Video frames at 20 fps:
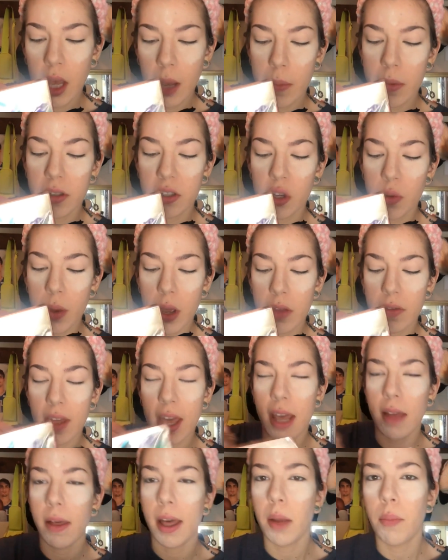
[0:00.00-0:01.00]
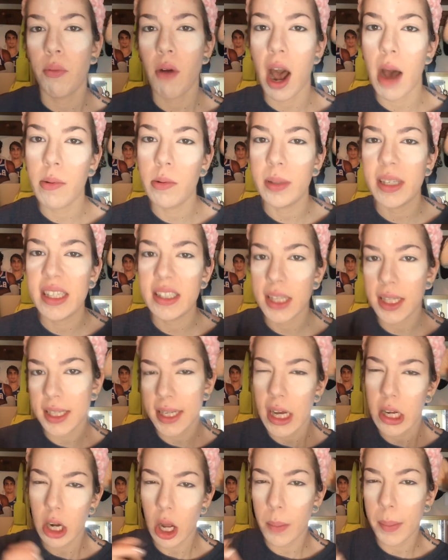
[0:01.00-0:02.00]
I'm assuming they like probably
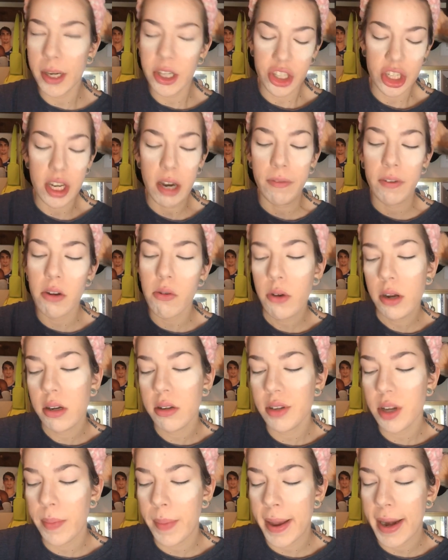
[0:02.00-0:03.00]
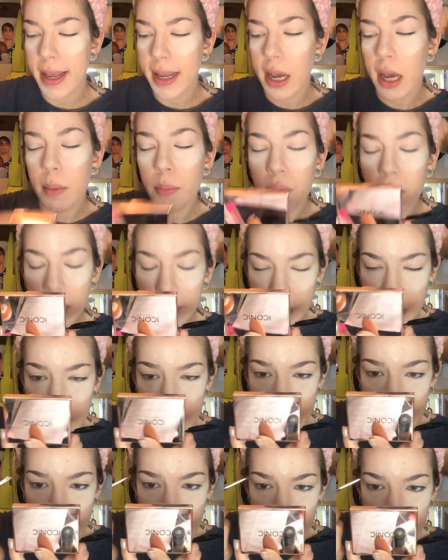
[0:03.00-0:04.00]
sent out a bunch of different ones depending on
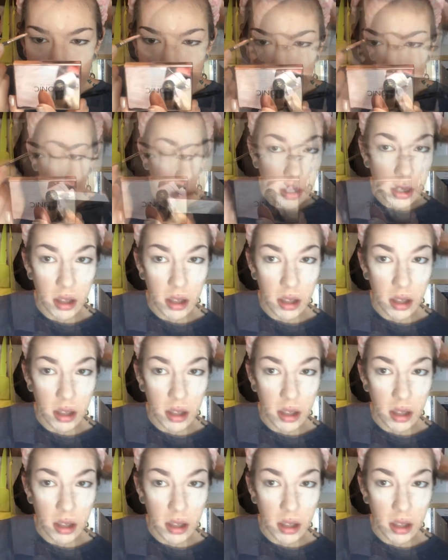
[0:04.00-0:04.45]
preferences.